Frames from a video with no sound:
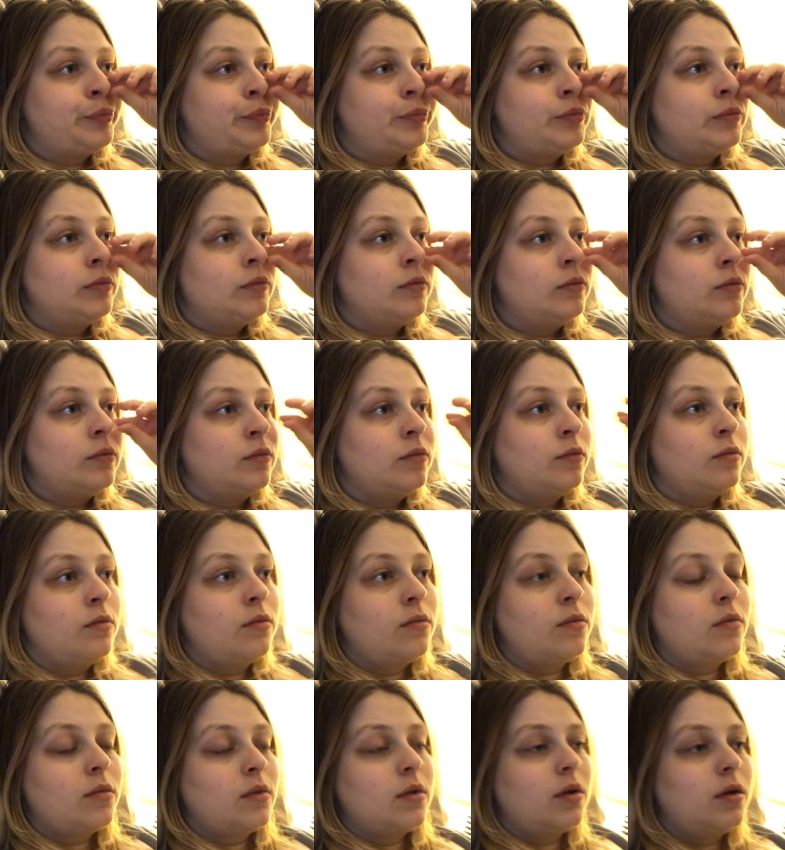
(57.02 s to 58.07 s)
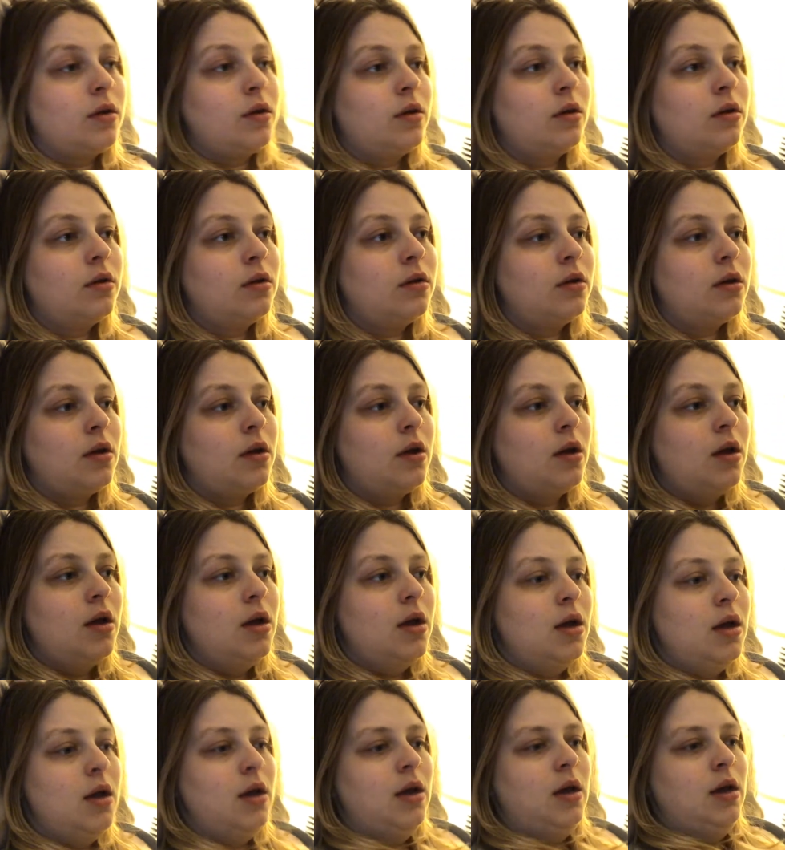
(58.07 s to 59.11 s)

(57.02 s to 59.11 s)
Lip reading: Nobody speaks.